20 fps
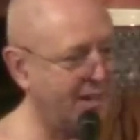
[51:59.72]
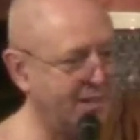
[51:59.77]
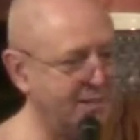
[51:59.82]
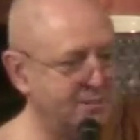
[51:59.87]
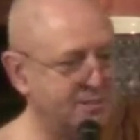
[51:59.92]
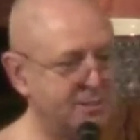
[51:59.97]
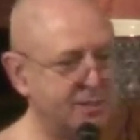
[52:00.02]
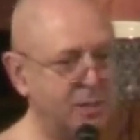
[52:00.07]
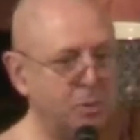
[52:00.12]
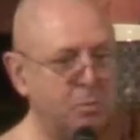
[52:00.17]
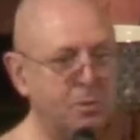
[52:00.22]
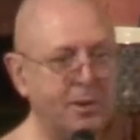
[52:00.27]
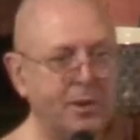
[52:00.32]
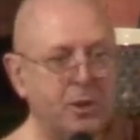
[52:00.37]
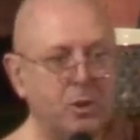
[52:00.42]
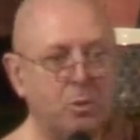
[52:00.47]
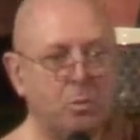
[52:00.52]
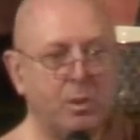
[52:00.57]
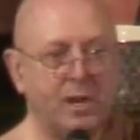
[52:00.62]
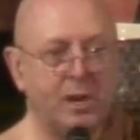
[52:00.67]
see where
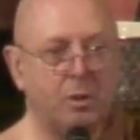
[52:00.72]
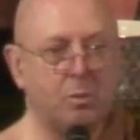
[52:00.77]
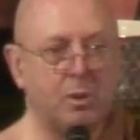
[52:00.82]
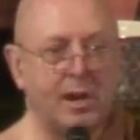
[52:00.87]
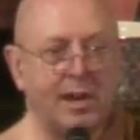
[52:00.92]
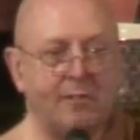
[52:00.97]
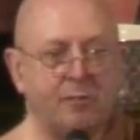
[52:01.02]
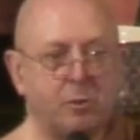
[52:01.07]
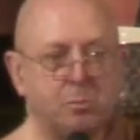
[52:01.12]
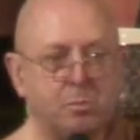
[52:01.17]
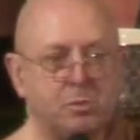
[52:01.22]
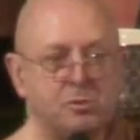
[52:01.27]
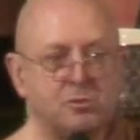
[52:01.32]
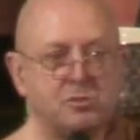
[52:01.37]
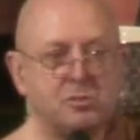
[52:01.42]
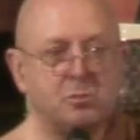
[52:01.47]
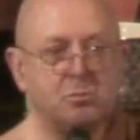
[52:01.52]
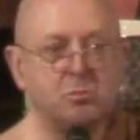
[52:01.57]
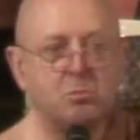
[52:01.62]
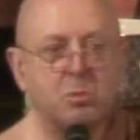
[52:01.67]
you're weak, well, I have to put
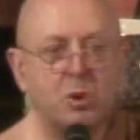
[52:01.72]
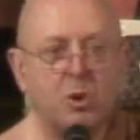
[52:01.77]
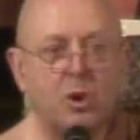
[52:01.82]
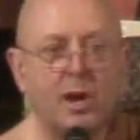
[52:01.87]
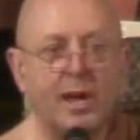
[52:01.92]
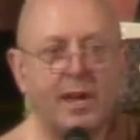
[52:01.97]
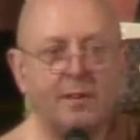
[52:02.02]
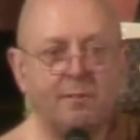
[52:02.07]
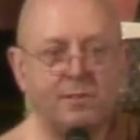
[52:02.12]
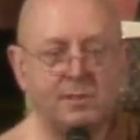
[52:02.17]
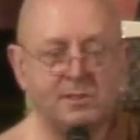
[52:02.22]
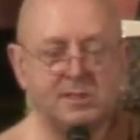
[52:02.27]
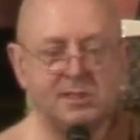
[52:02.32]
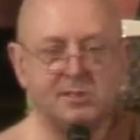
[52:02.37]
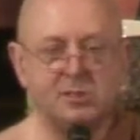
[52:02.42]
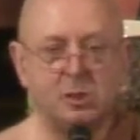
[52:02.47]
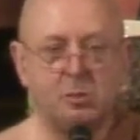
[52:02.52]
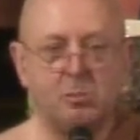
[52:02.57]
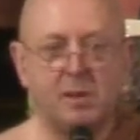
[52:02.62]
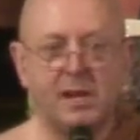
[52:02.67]
some more
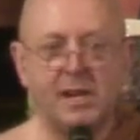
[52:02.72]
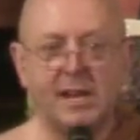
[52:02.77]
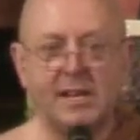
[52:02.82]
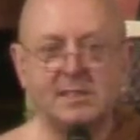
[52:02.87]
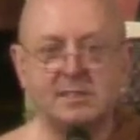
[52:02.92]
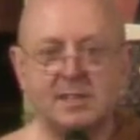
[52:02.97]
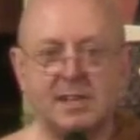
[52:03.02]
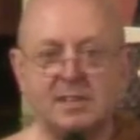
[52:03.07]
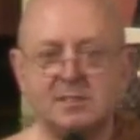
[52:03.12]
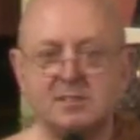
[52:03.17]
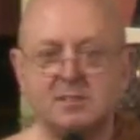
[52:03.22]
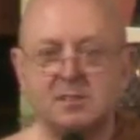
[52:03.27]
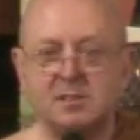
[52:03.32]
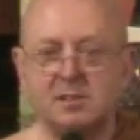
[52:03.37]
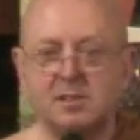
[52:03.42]
emphasis on my next lesson.